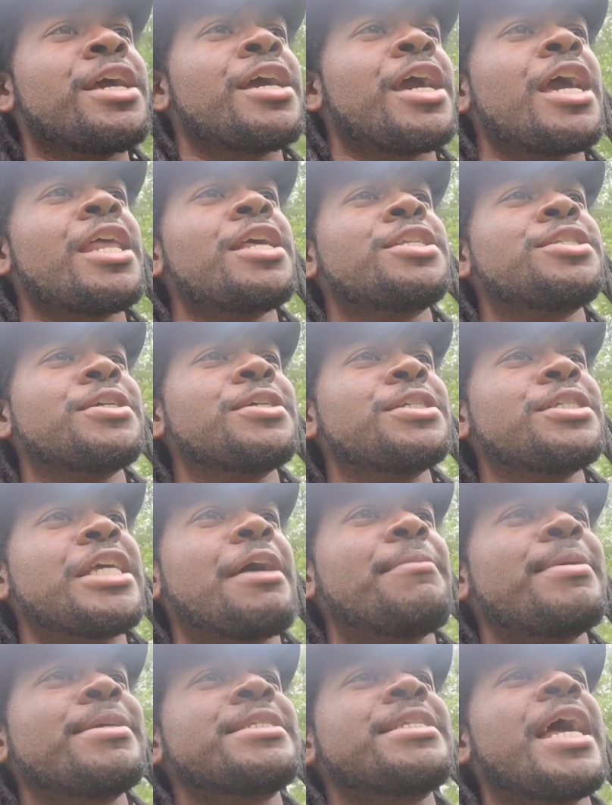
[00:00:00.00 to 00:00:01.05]
and it's your
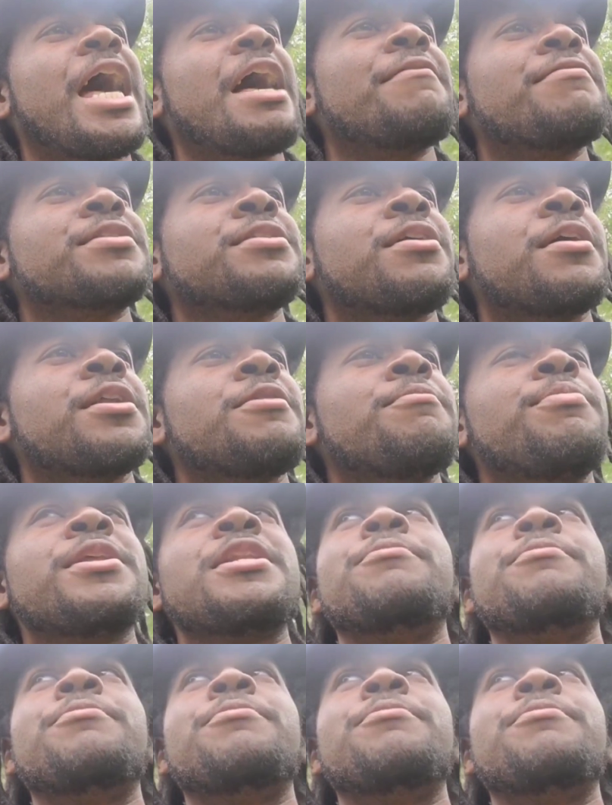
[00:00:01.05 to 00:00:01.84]
job as the avatar to bring